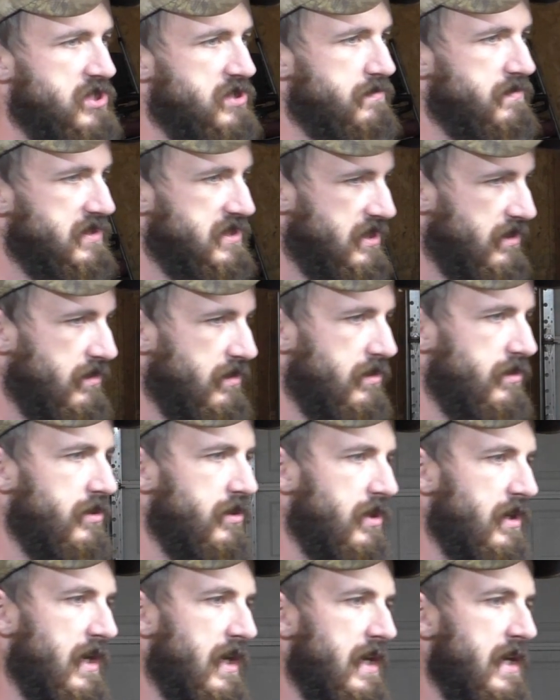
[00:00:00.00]
material
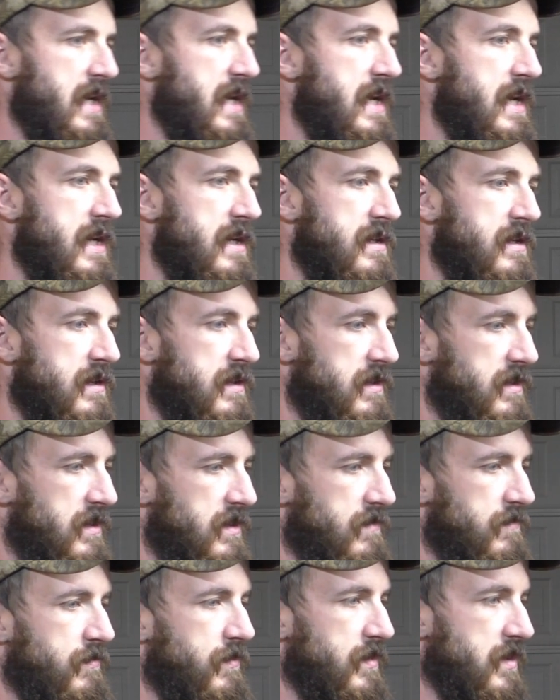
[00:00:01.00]
you're going to need
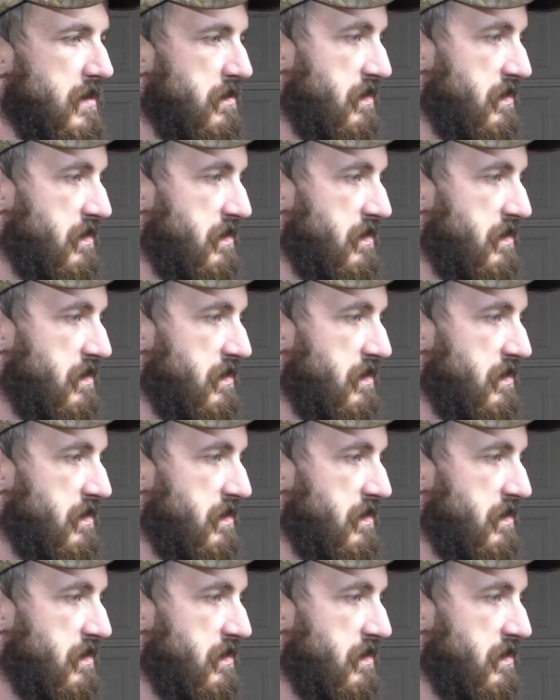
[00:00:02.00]
for the